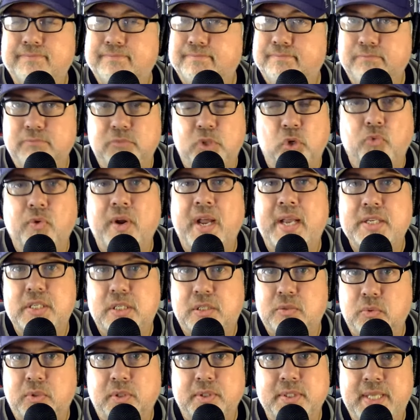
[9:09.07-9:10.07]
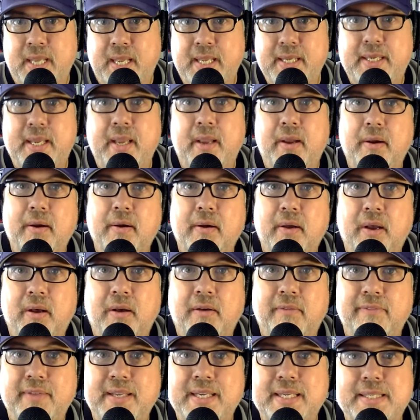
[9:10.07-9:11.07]
the rest will take care
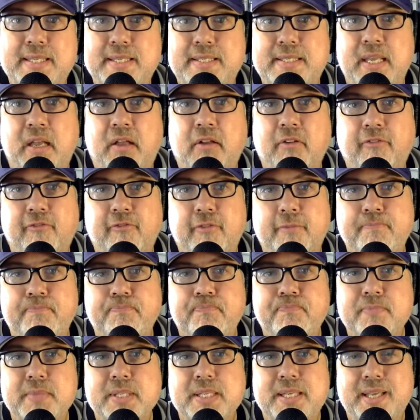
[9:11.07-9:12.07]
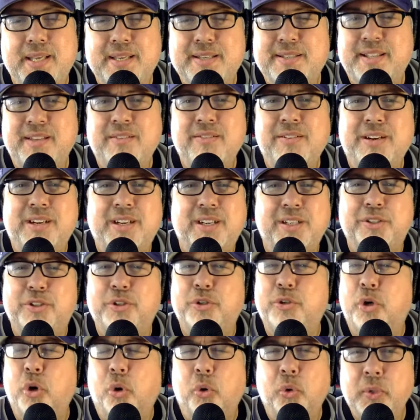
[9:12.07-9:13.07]
of itself. Is there a
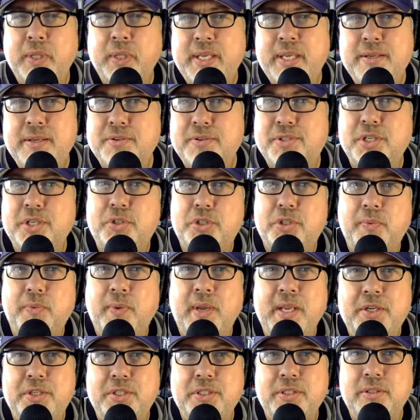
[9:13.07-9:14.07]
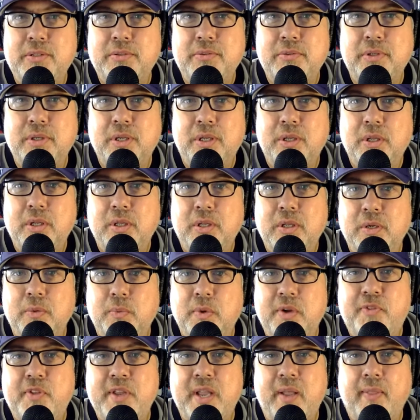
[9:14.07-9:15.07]
goalie situation
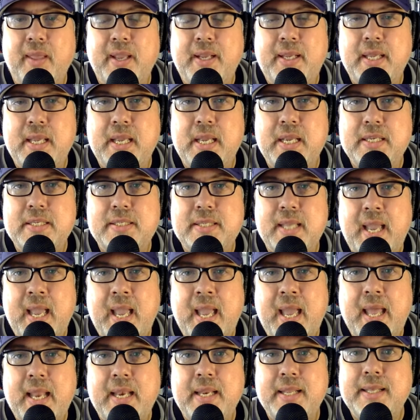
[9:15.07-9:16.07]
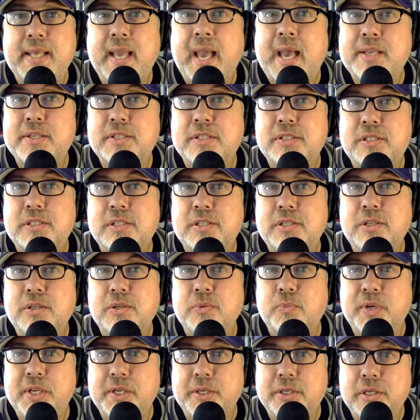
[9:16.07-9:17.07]
with the LA Kings? And yes,
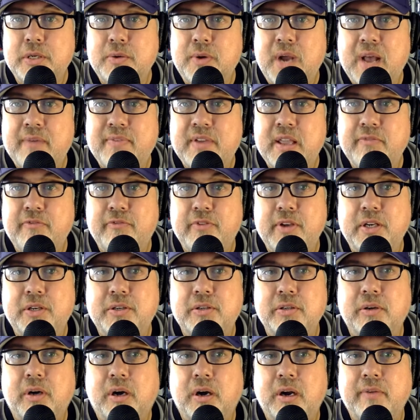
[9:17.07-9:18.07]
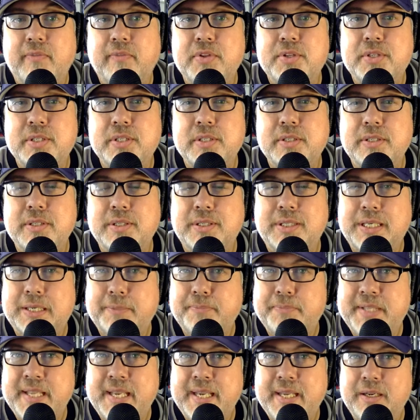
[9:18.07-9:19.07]
we do have a Viktor Arvidsson
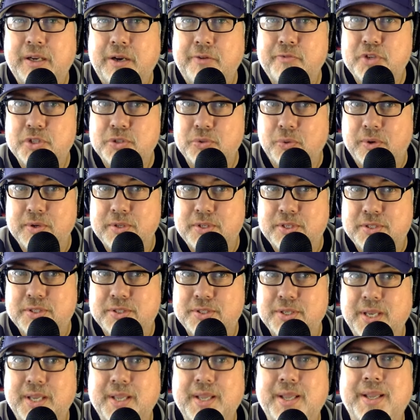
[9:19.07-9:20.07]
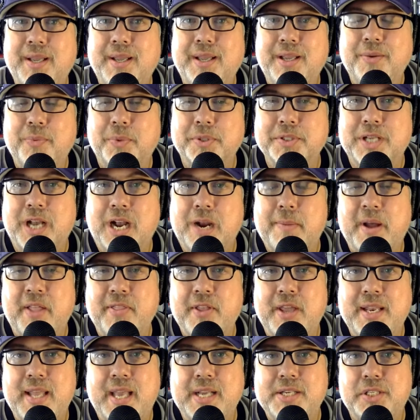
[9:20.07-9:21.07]
update of sorts. We'll talk about
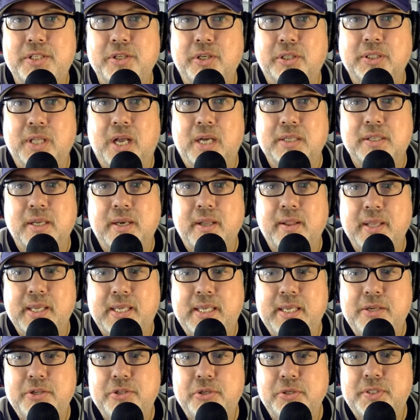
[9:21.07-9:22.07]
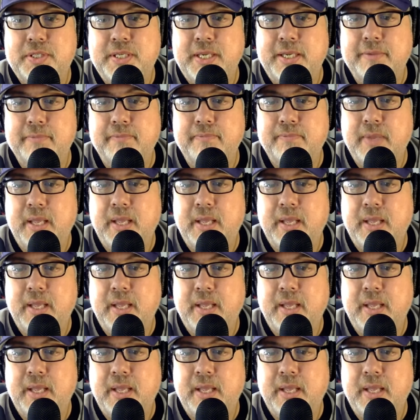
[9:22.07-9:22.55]
that next here on Locked On LA Kings, your team